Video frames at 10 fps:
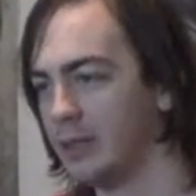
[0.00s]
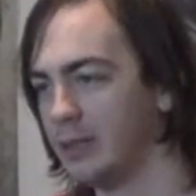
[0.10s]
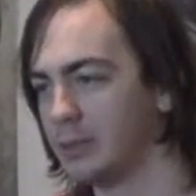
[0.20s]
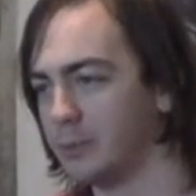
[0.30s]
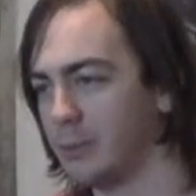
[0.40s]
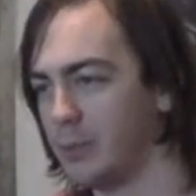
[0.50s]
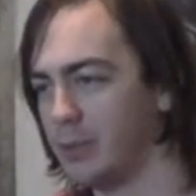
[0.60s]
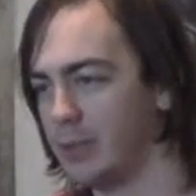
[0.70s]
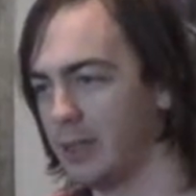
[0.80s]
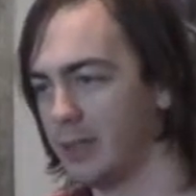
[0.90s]
It's my
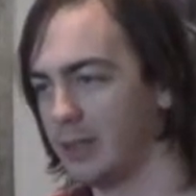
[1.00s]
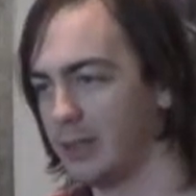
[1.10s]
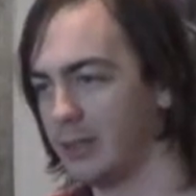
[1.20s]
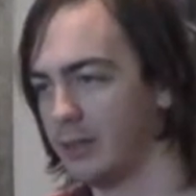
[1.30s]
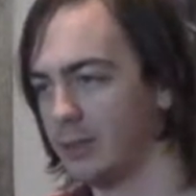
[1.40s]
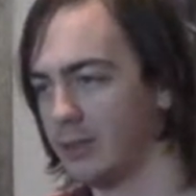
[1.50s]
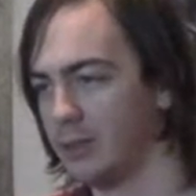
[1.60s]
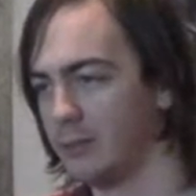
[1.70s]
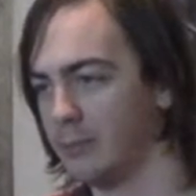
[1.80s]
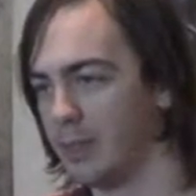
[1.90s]
boy.
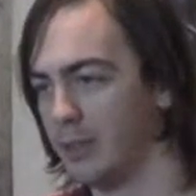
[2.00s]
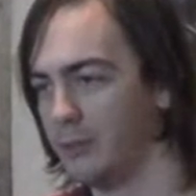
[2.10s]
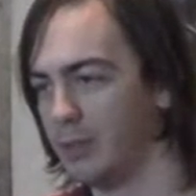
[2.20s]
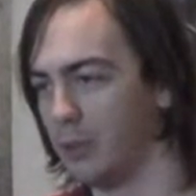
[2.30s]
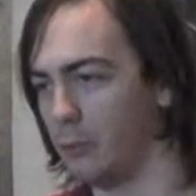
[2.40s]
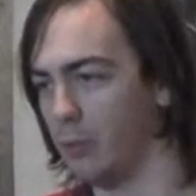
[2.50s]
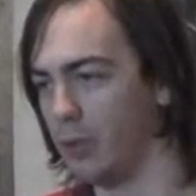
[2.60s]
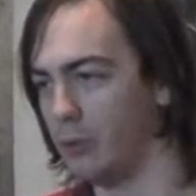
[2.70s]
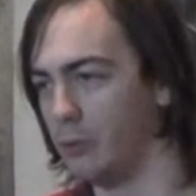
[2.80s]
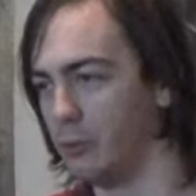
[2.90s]

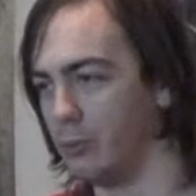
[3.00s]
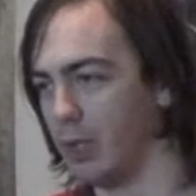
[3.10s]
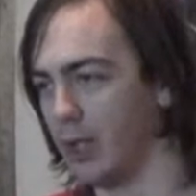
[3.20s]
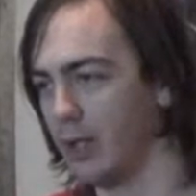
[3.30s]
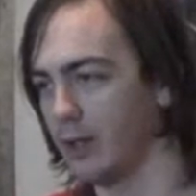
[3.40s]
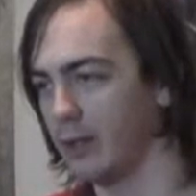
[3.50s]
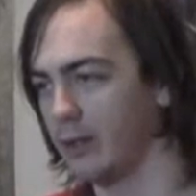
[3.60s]
Whoa, Rock?